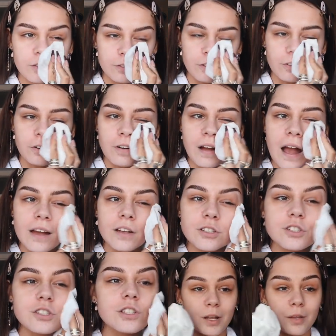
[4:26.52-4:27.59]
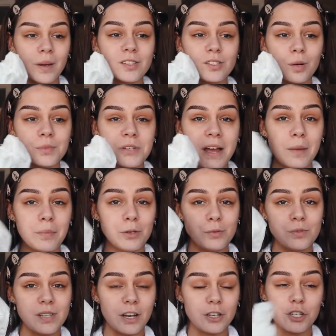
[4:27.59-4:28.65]
Fresh. By the way, top tip,
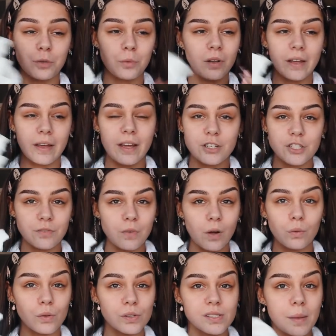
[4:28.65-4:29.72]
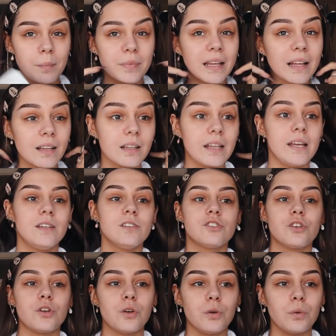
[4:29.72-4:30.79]
use tissue or like kitchen roll or something clean
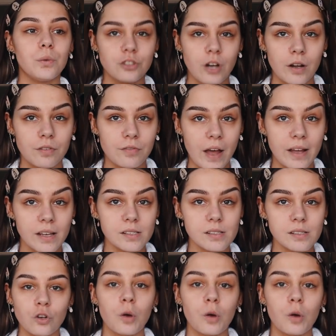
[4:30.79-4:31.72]
to dry your face.